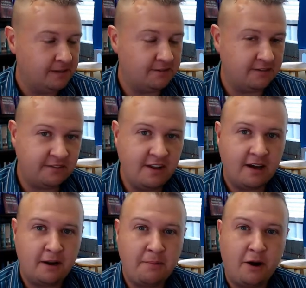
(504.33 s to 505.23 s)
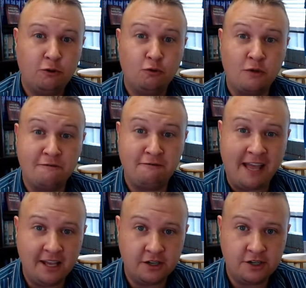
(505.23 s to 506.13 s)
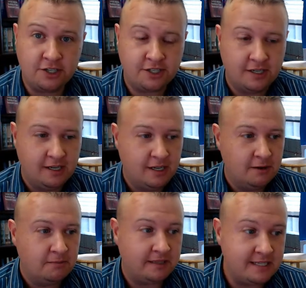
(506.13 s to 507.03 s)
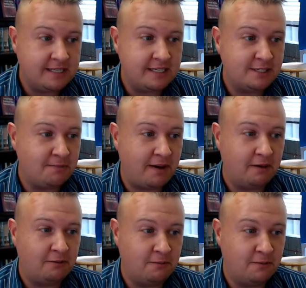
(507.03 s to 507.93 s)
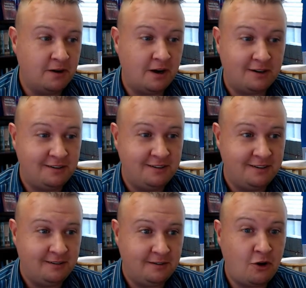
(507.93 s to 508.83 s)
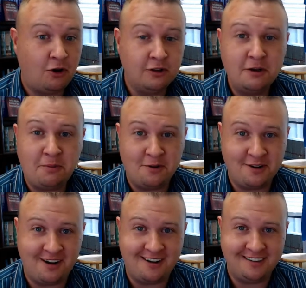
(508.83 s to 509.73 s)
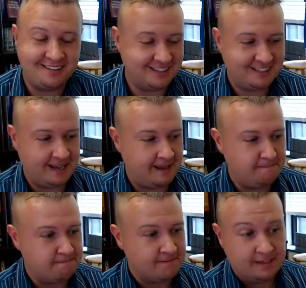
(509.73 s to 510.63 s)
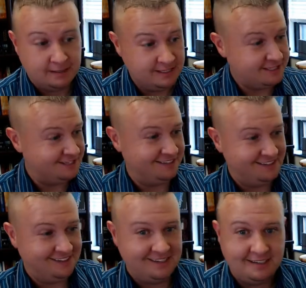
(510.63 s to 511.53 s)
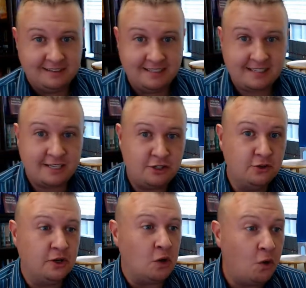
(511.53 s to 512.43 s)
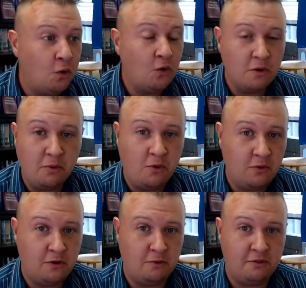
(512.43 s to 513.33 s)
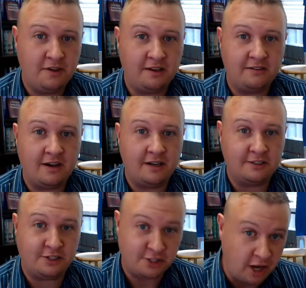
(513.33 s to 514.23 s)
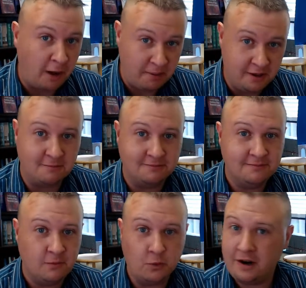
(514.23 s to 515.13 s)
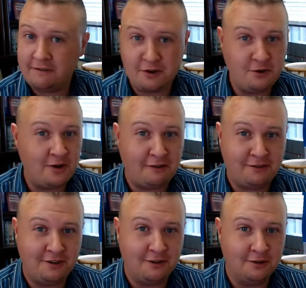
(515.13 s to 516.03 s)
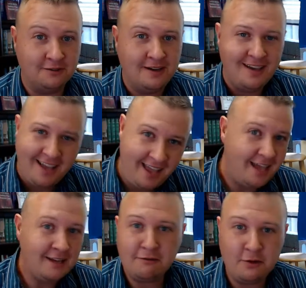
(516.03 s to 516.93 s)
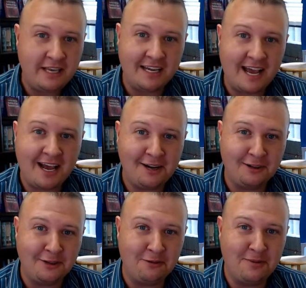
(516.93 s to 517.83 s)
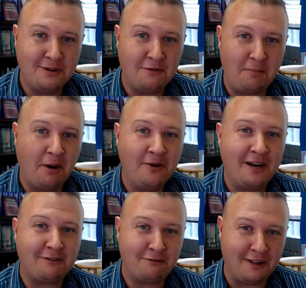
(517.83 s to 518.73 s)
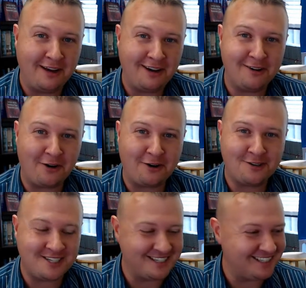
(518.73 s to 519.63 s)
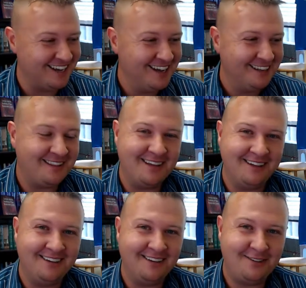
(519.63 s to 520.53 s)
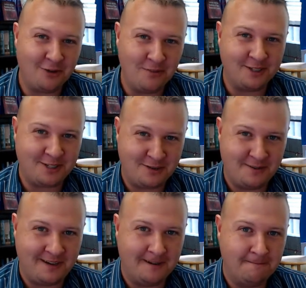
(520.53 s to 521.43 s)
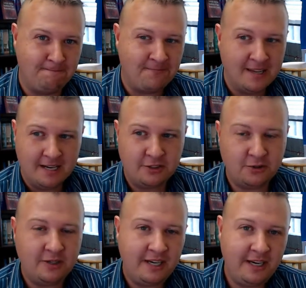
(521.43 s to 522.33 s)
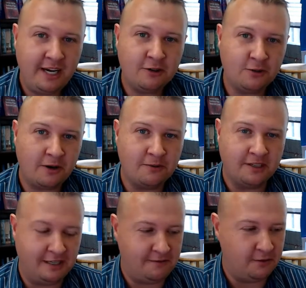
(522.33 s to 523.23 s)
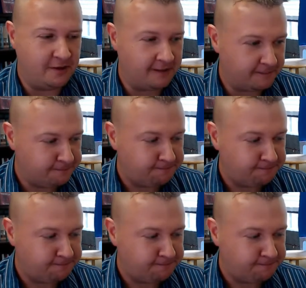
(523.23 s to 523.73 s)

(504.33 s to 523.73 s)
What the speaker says: This is not about revenge, but this is about God calling upon God to say, listen, this guy's doing horrible, horrible things, God. Stop him, whatever you have to do. And if we can add a little bit of a poetic flair in our curses, then so much the better. And so here's what I want to leave you with.